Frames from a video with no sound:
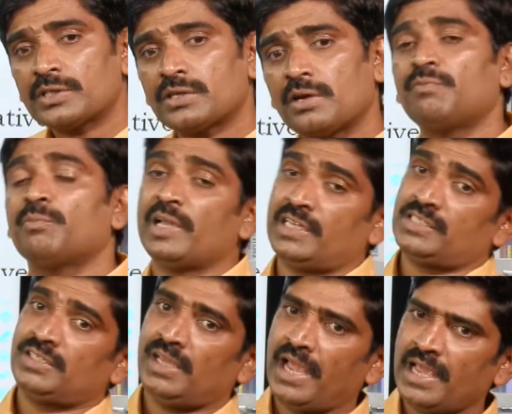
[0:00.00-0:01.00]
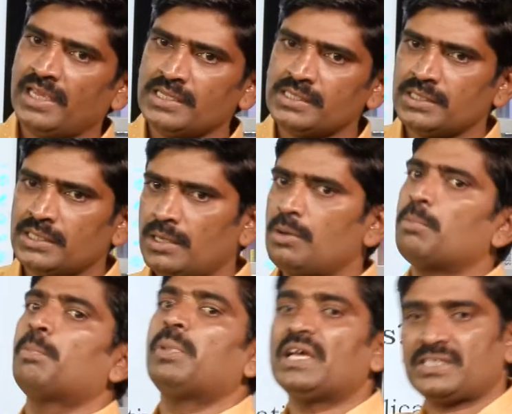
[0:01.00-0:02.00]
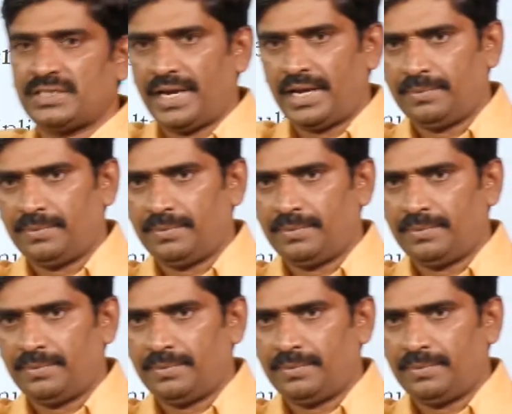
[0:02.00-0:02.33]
of minus a is plus a.